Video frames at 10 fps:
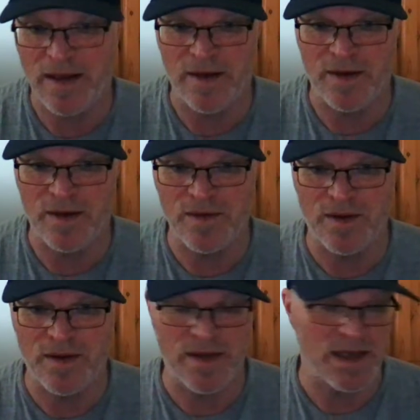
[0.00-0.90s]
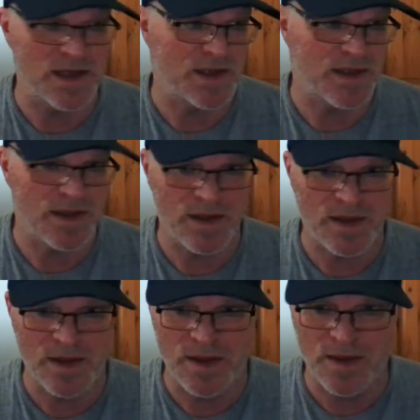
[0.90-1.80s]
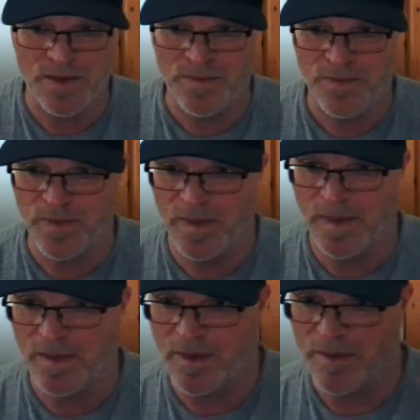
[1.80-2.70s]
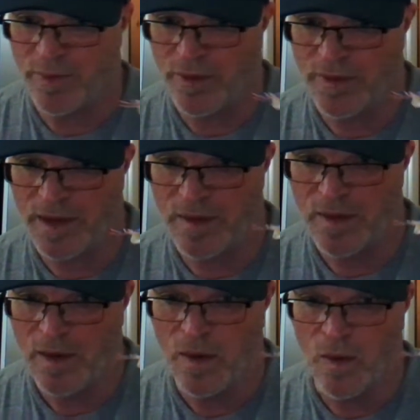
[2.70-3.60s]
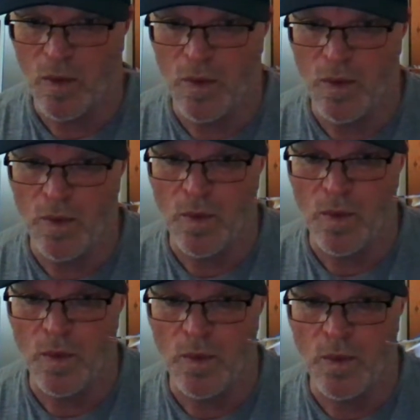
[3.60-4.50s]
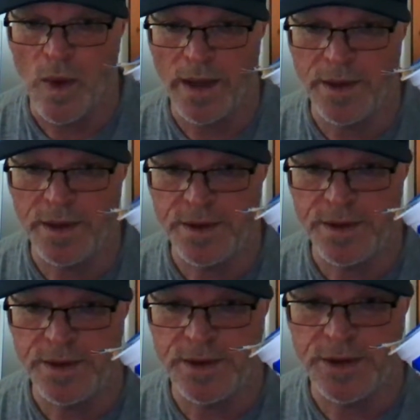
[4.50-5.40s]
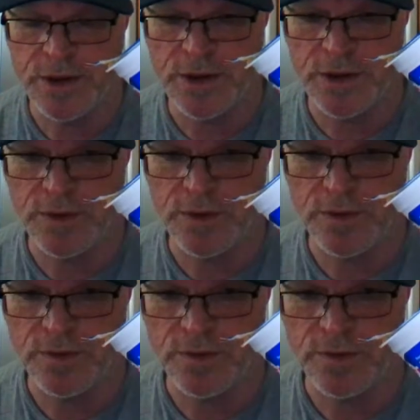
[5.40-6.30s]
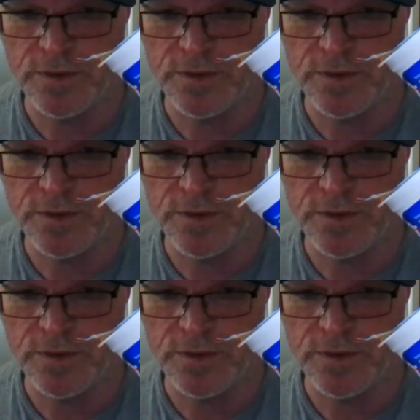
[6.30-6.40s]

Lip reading: go like this, and I'm pouring in 1, 2,